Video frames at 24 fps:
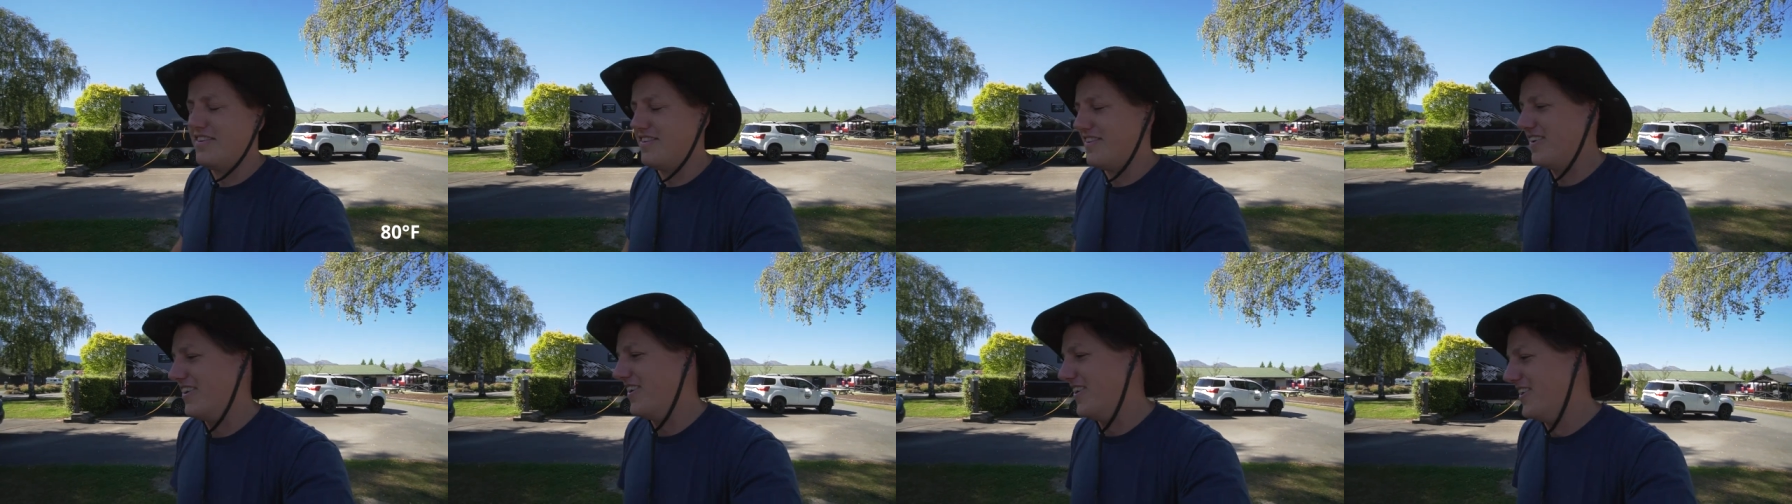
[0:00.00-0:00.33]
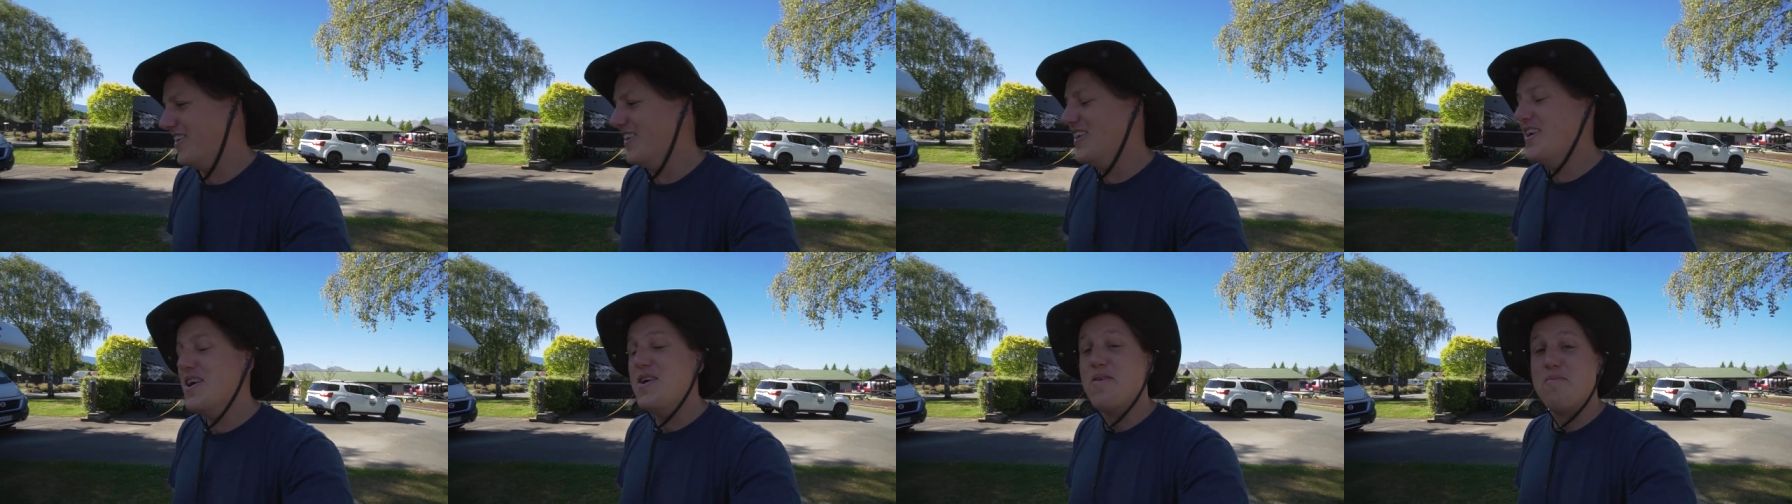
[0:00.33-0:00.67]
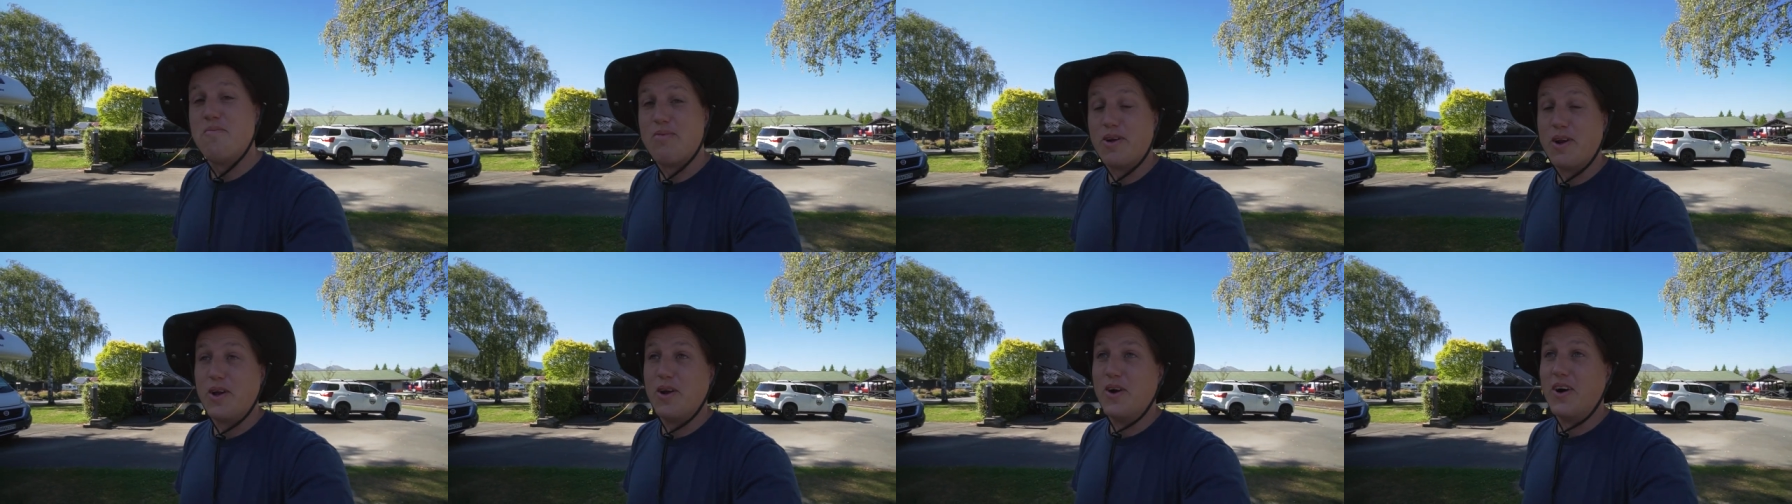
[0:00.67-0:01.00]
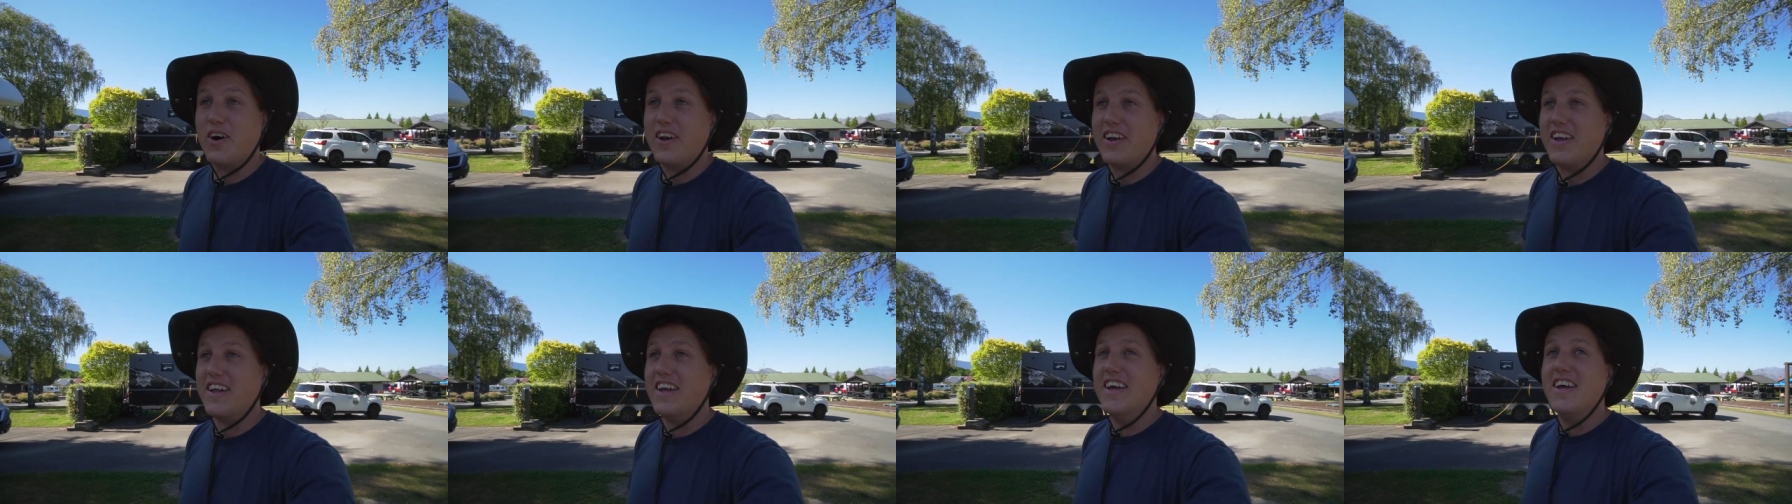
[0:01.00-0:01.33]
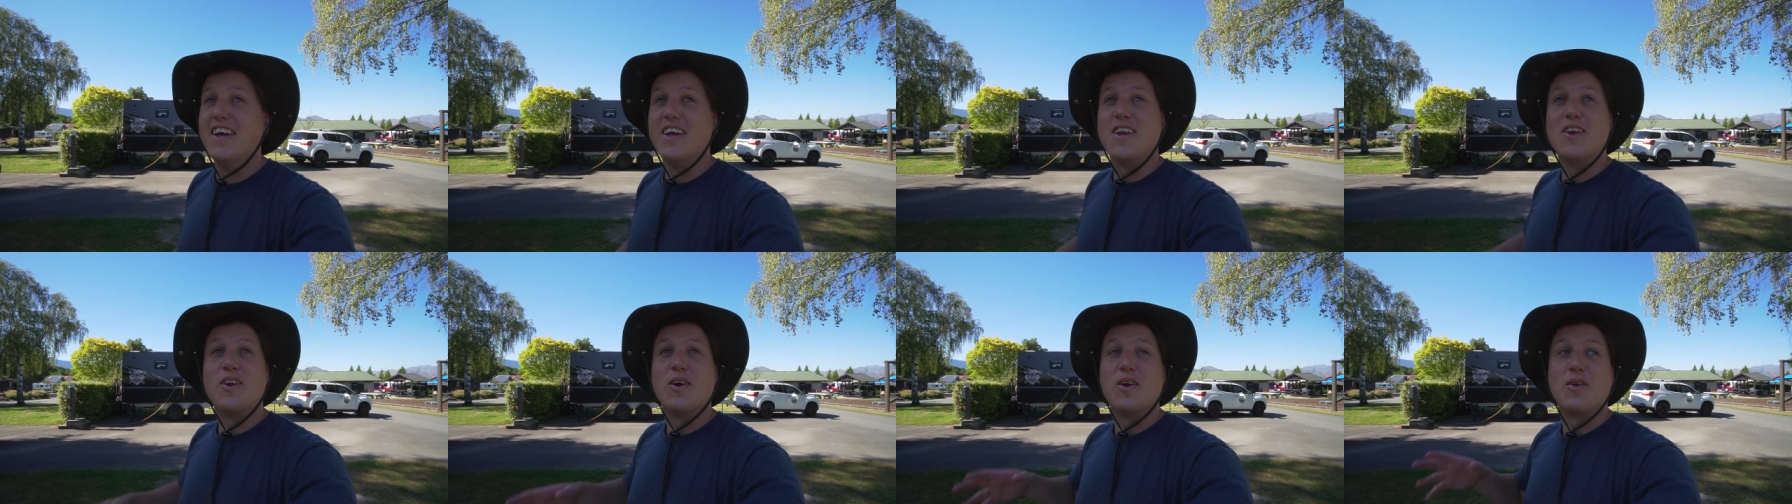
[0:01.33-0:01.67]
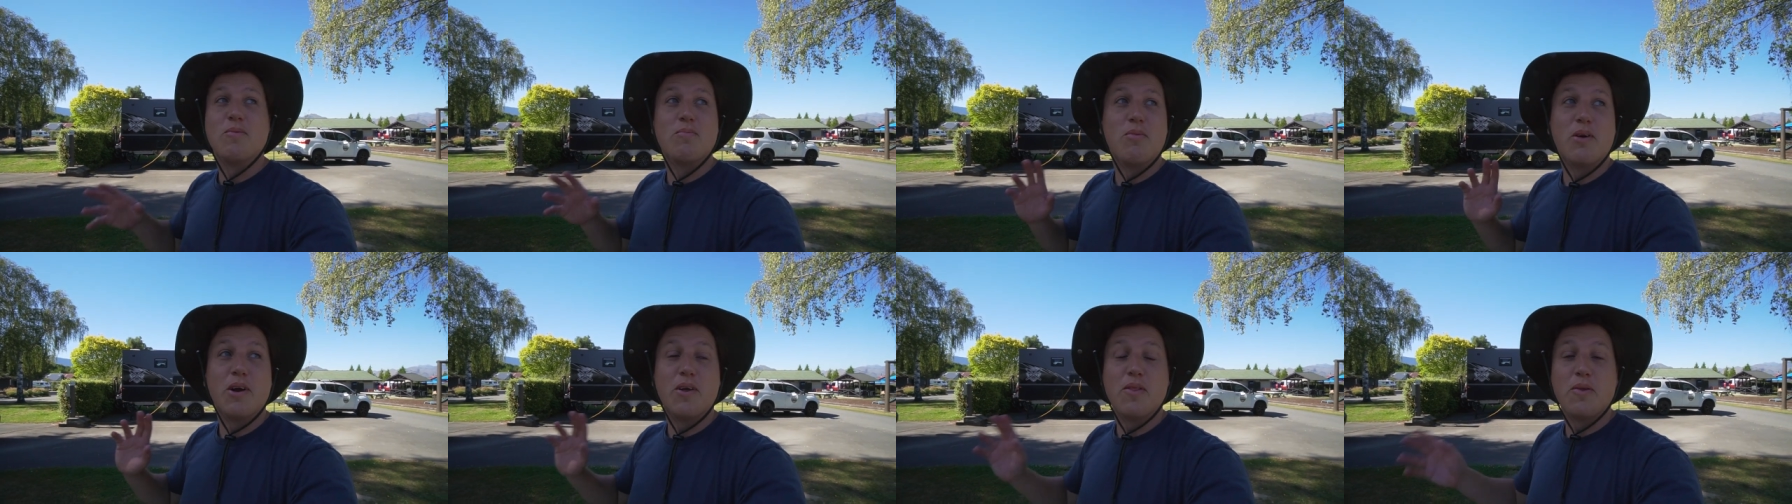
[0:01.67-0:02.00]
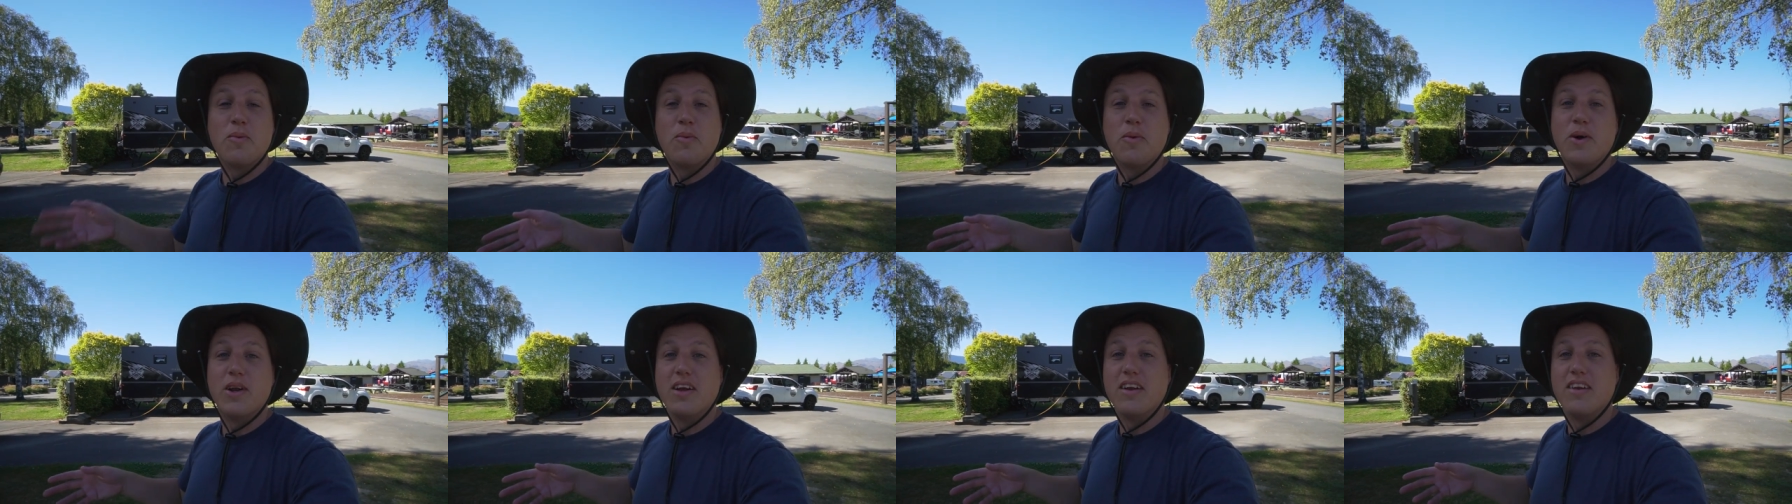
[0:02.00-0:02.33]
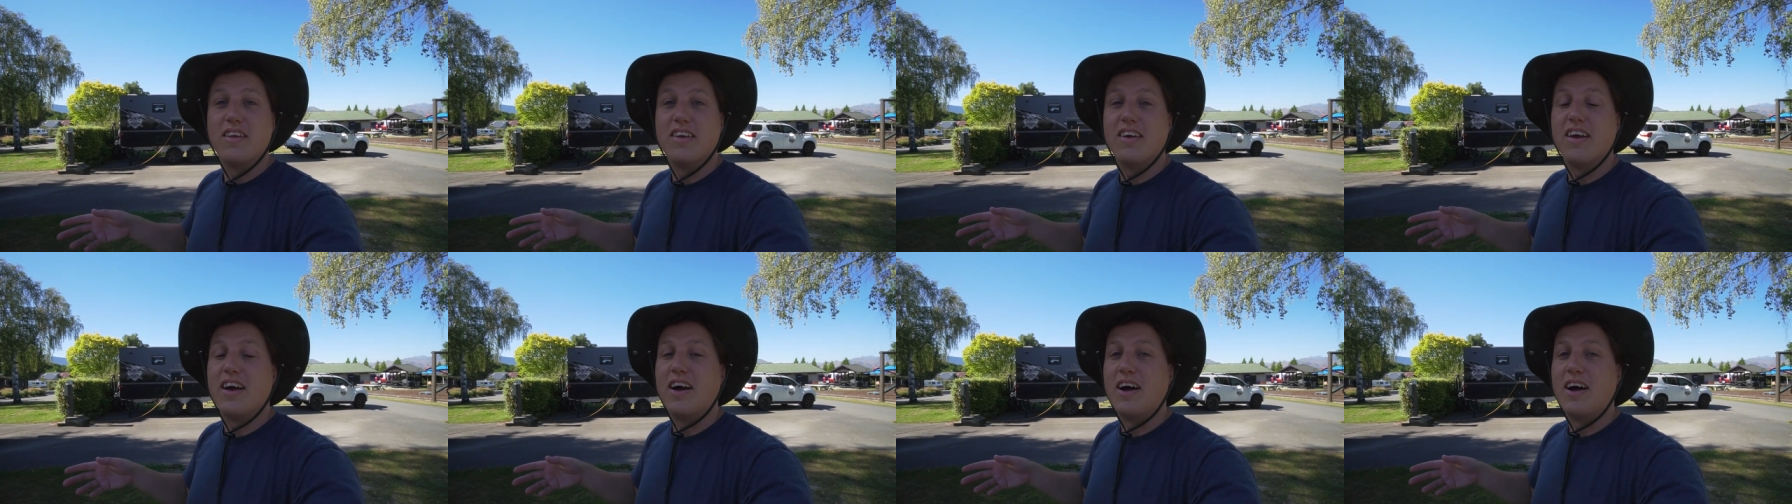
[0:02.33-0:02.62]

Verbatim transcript: so pretty hot. Not a breath of wind.